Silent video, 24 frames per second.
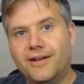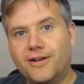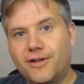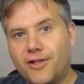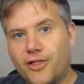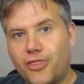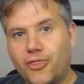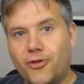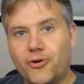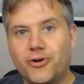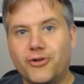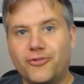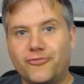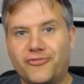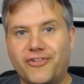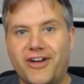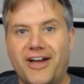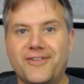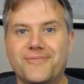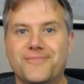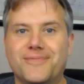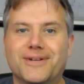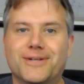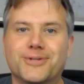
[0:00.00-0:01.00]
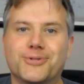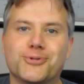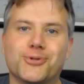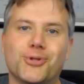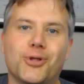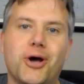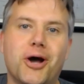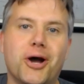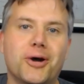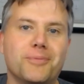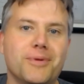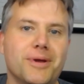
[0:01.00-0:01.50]
35 minutes
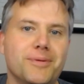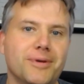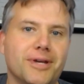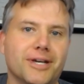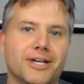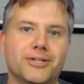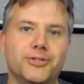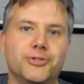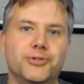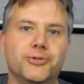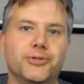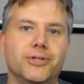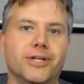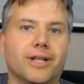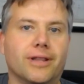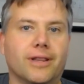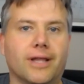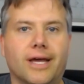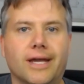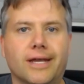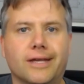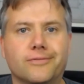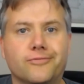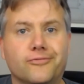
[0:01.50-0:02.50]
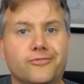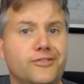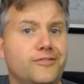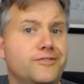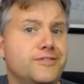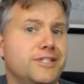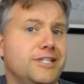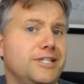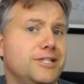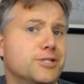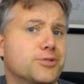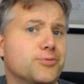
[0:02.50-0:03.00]
long. Maybe I can do it in like
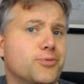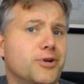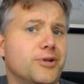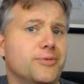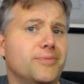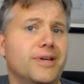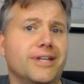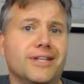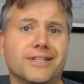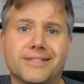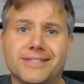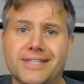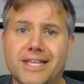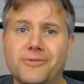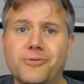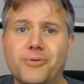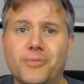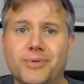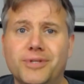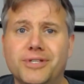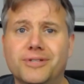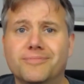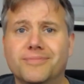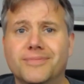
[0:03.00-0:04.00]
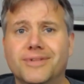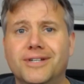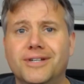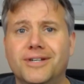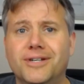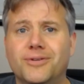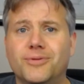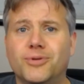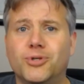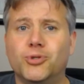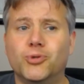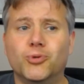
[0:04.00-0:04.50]
15, 20 minutes. That would be
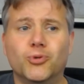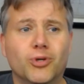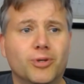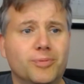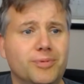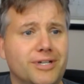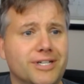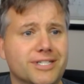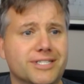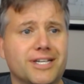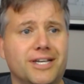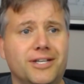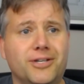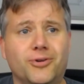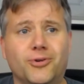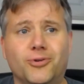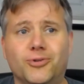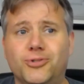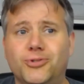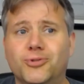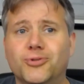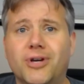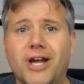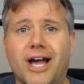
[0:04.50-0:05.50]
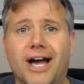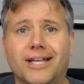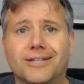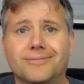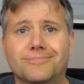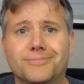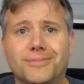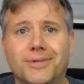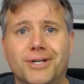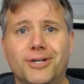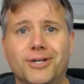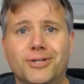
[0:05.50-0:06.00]
cool because I know you got
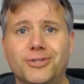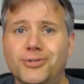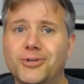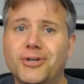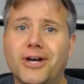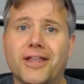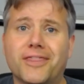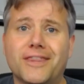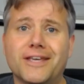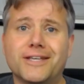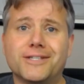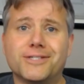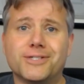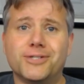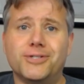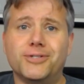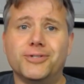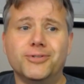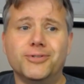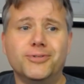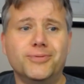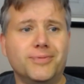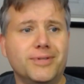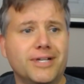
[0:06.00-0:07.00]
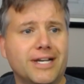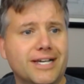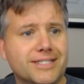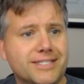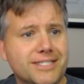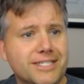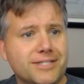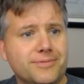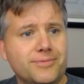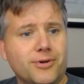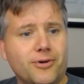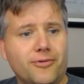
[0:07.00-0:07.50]
things to do. We can
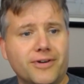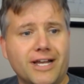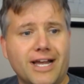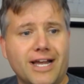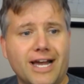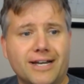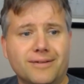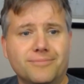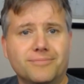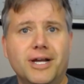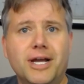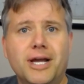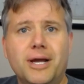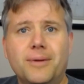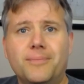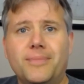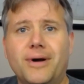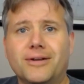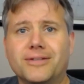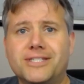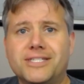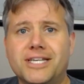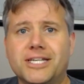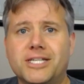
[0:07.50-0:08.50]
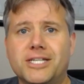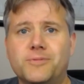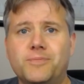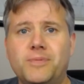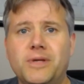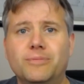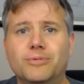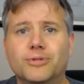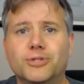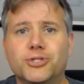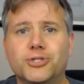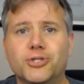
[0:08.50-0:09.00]
see we already got about 6
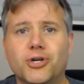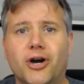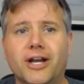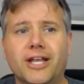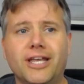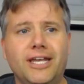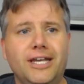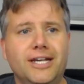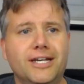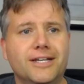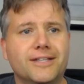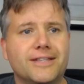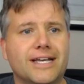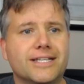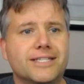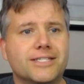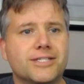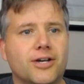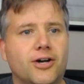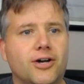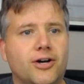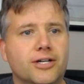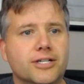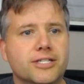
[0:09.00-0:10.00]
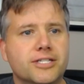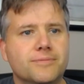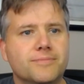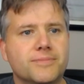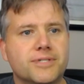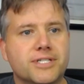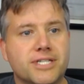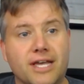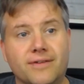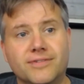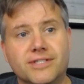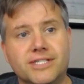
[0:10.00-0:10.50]
people joining here. That's awesome.
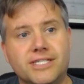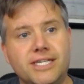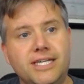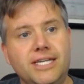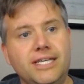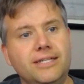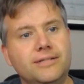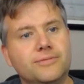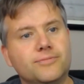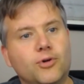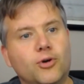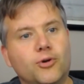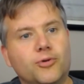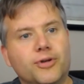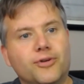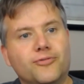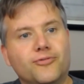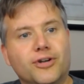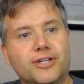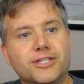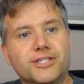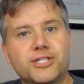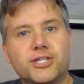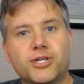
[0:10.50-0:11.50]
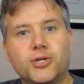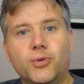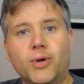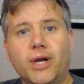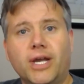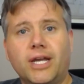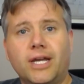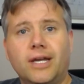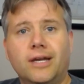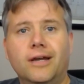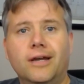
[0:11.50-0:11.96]
17. Whoa, it runs quick.